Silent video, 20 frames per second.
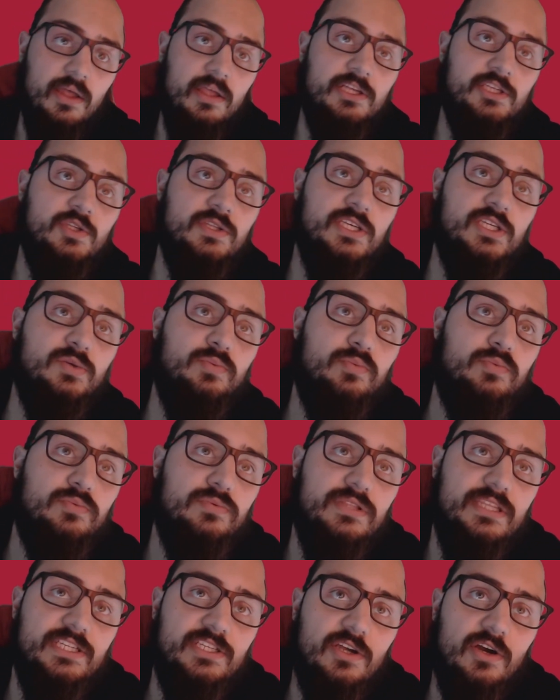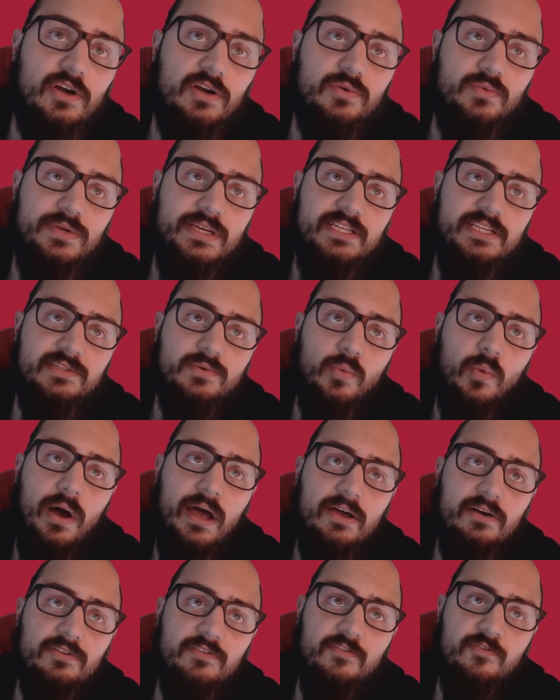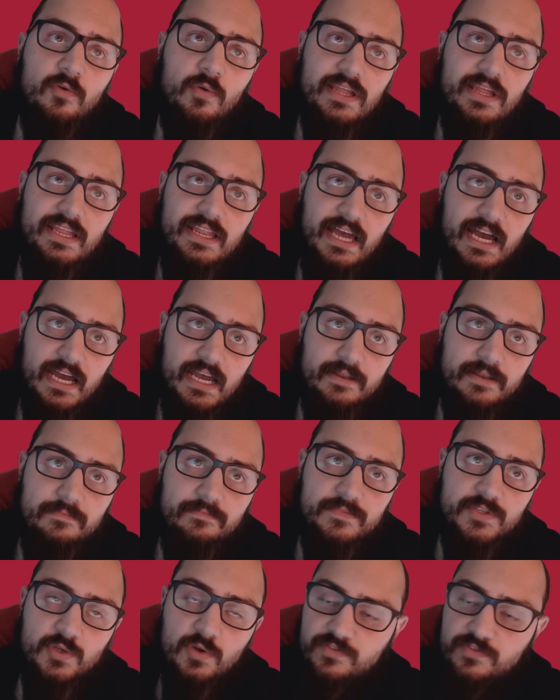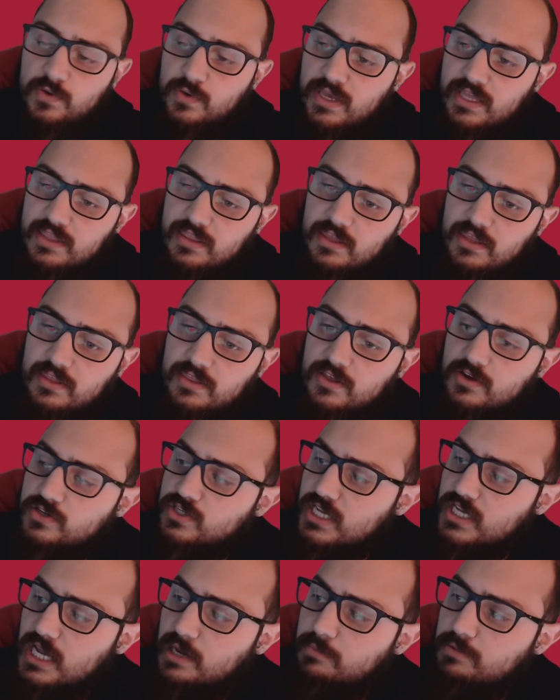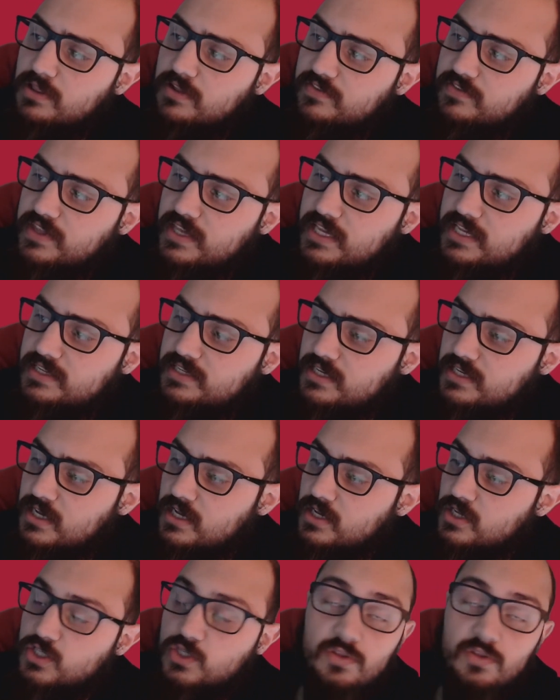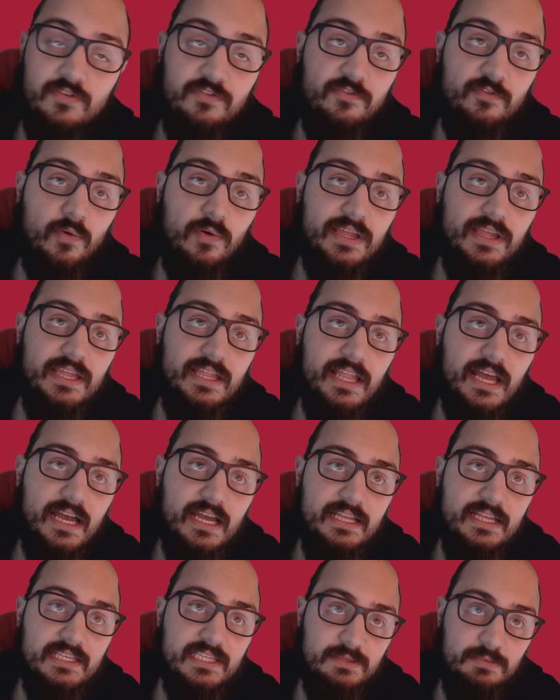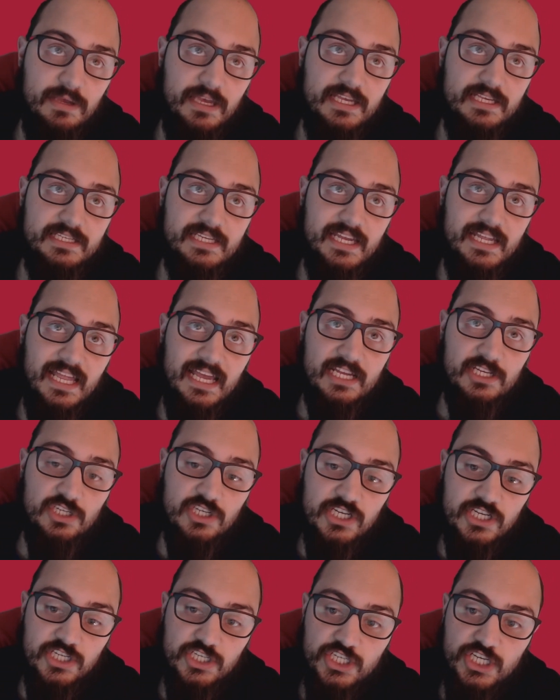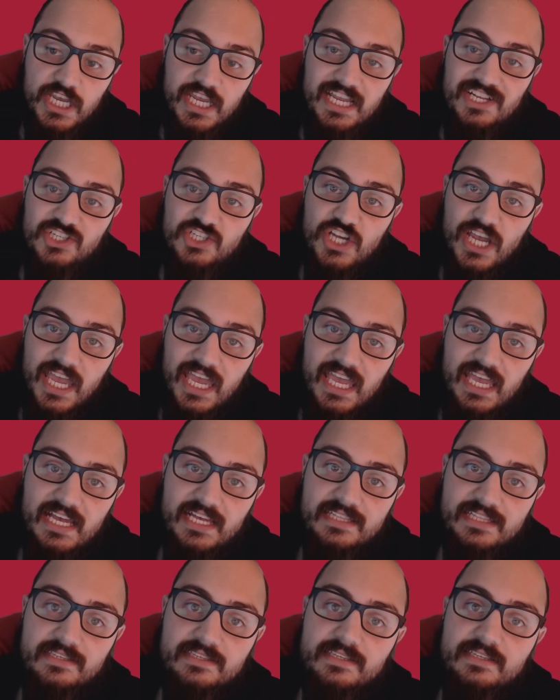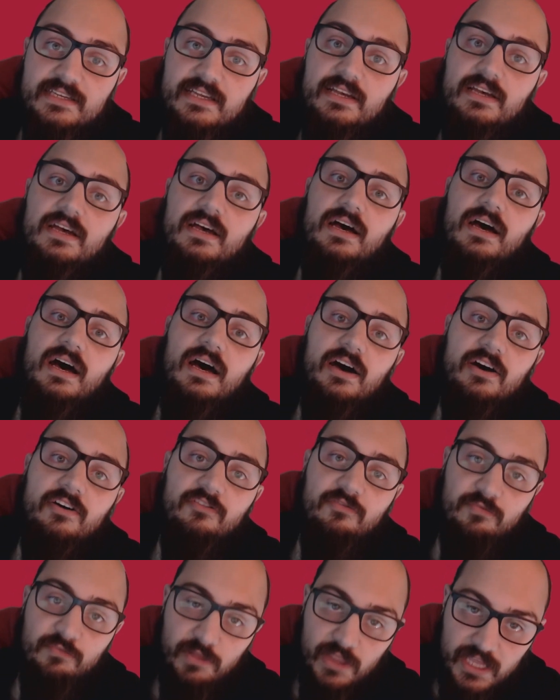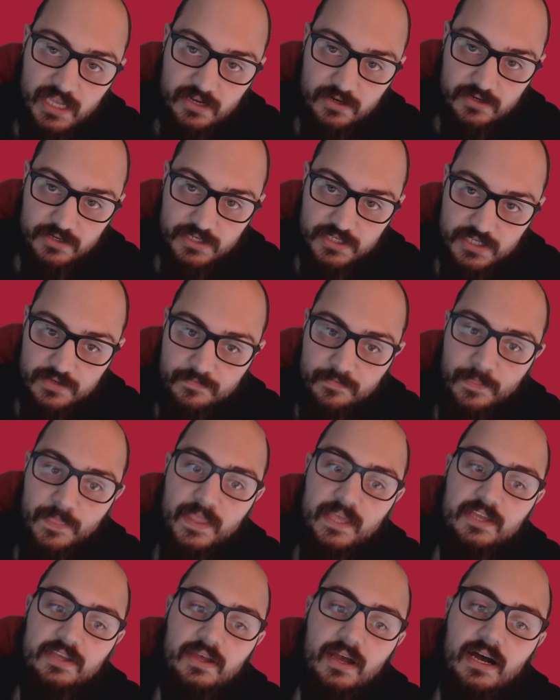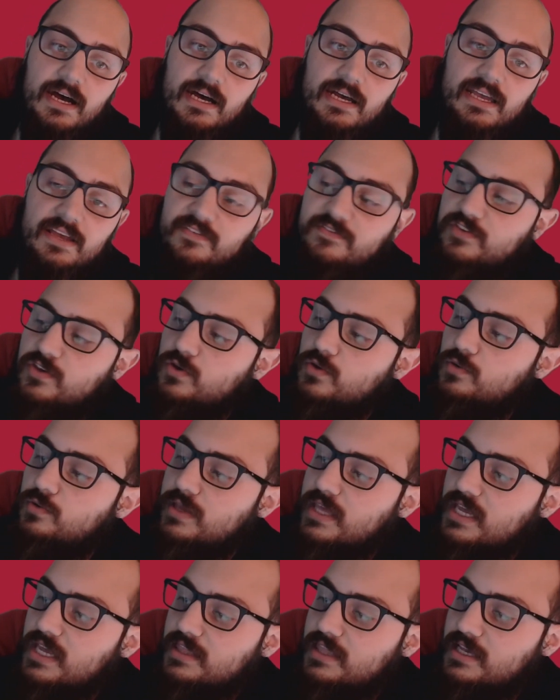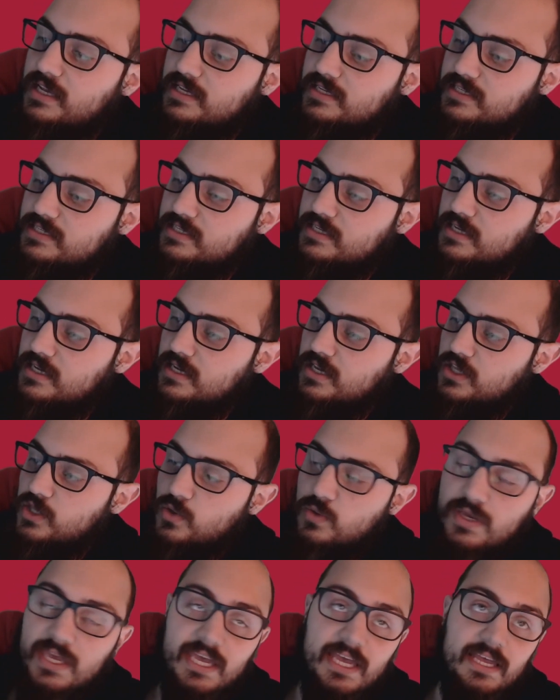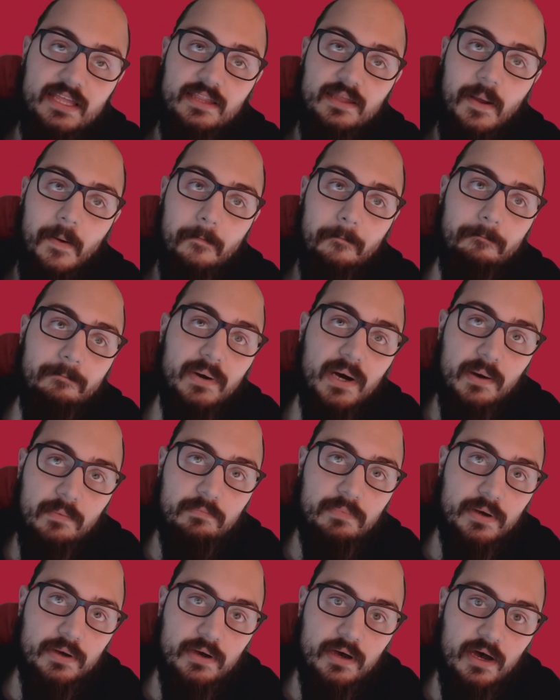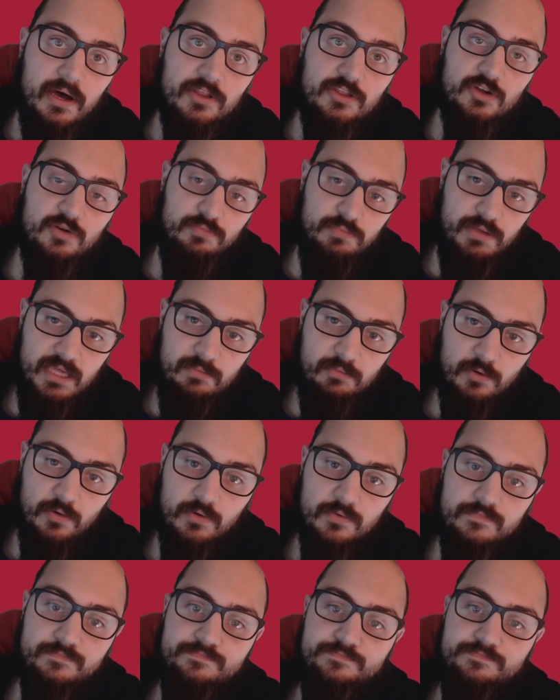So this card reads Wild 49. So if you get, there's a couple of these, so the 49 space can actually change hands of players. If you get this, you can bump other people